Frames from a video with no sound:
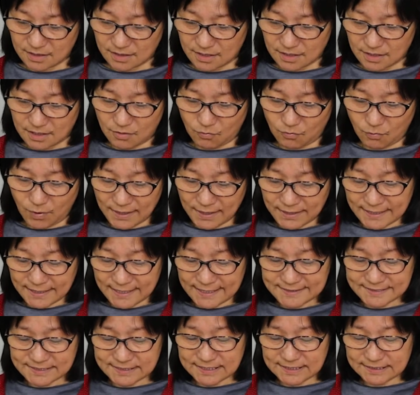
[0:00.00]
One
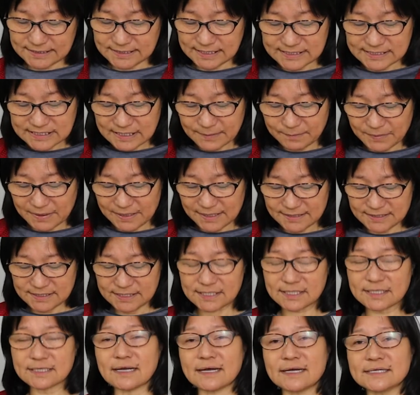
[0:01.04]
is the
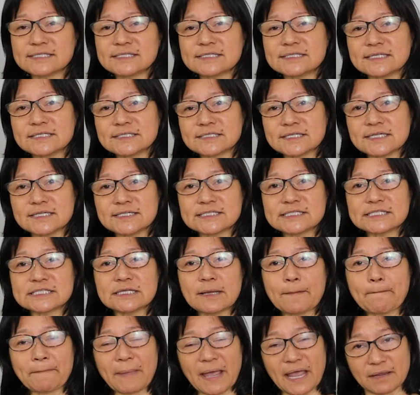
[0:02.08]
Disability Assistance
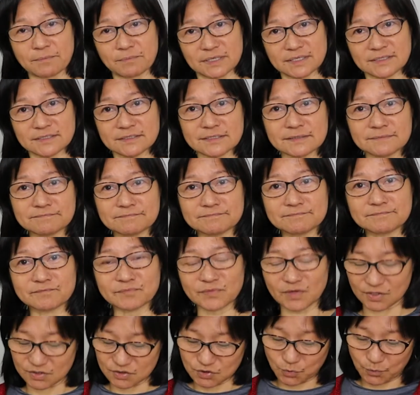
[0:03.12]
Payment,
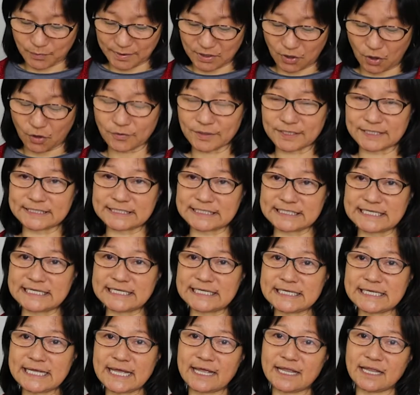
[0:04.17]
so we call it
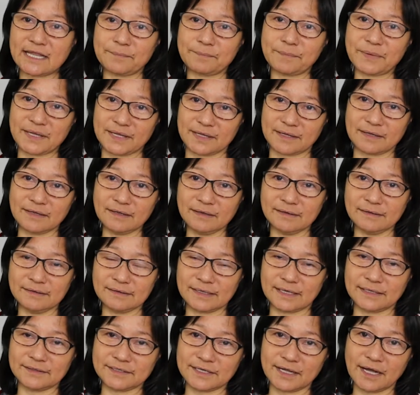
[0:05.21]
DAP,
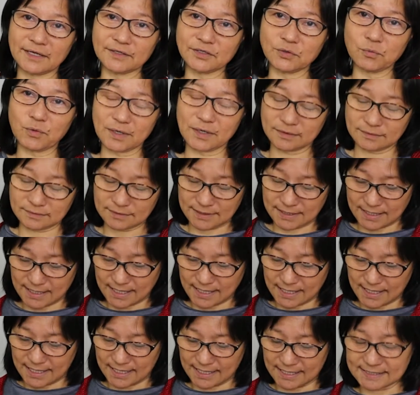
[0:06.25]
and the other one
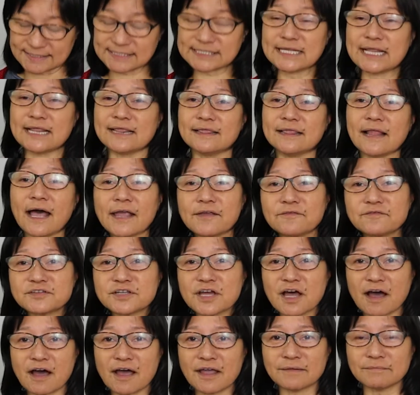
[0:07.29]
is
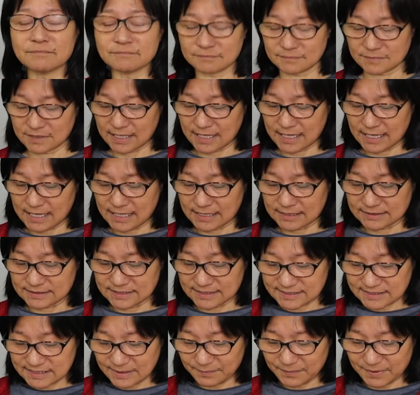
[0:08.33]
Lifetime
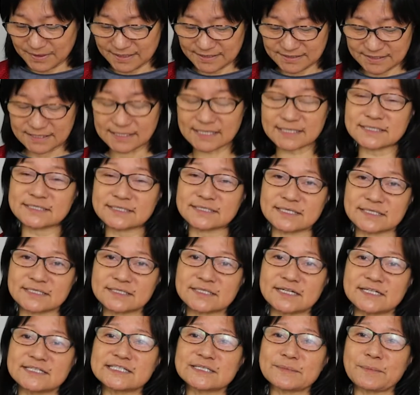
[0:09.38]
Disability
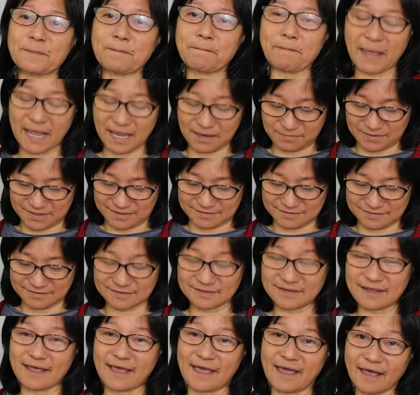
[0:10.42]
Assistance Payment,
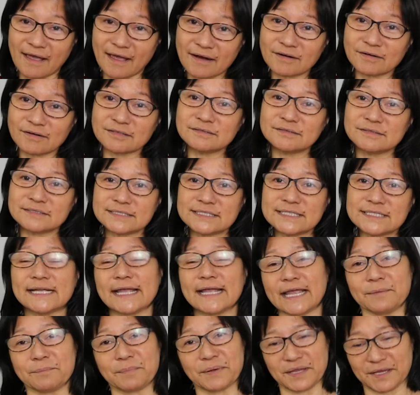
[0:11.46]

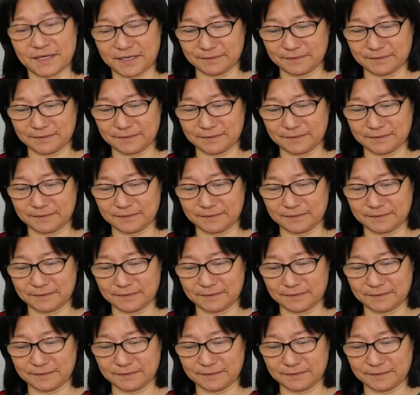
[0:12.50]
LDAP.